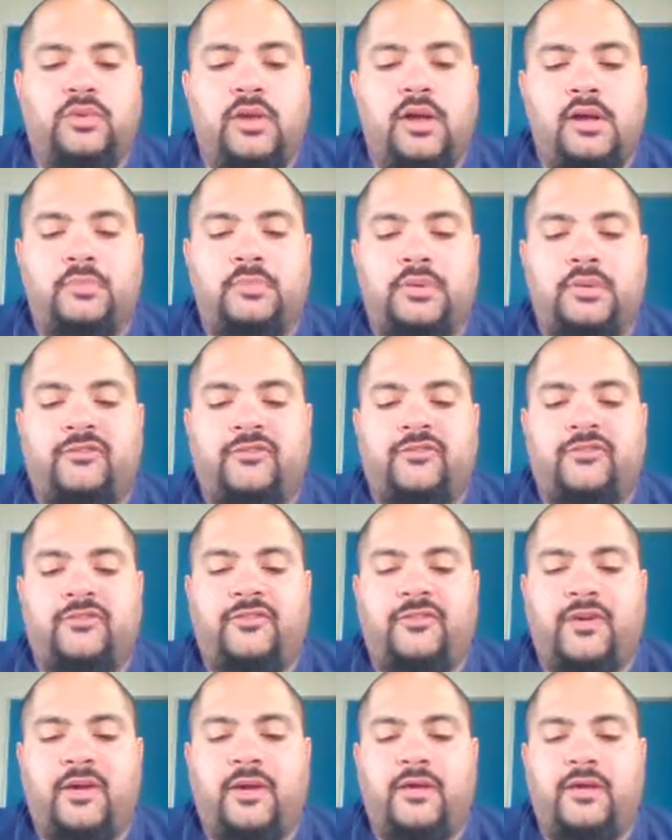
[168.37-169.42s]
to help him
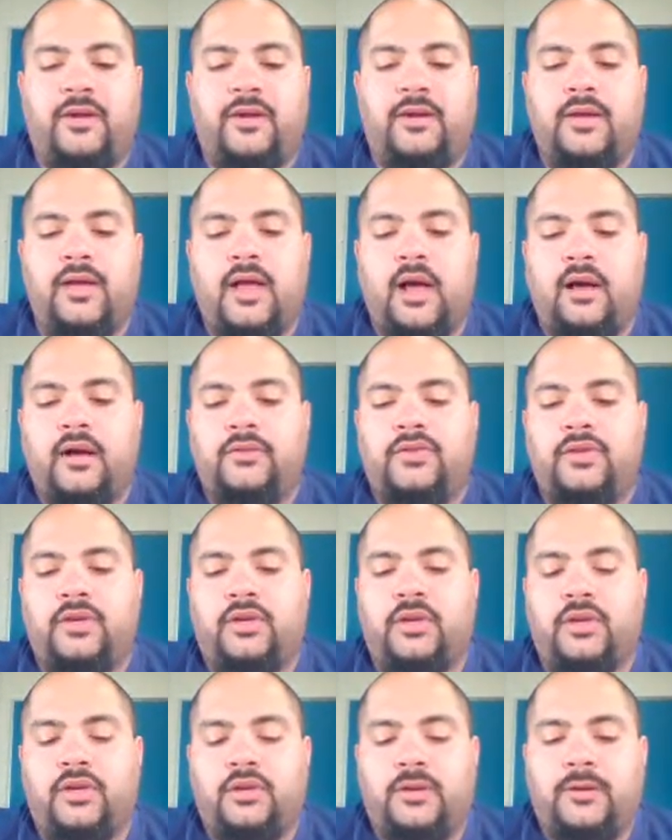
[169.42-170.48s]
ferret out the
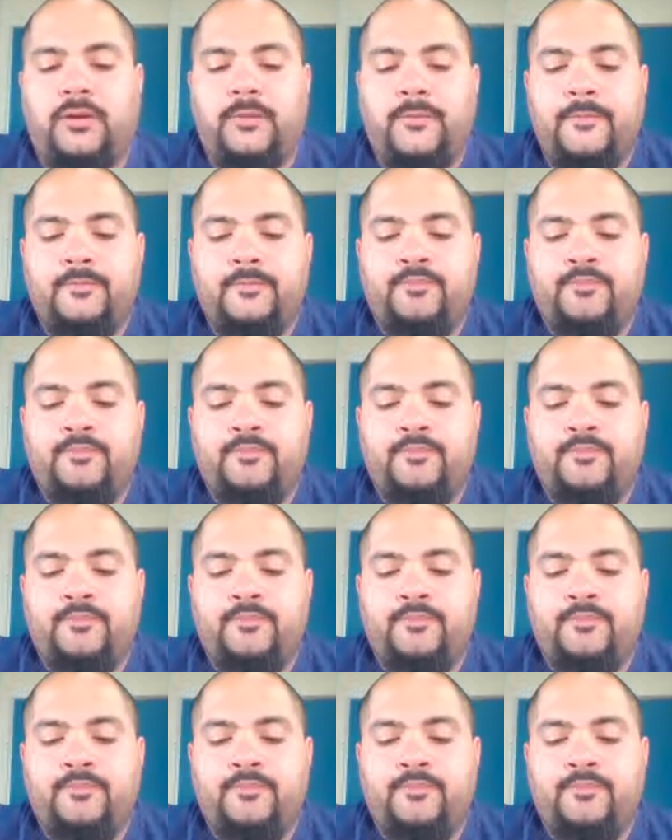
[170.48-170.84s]
killer.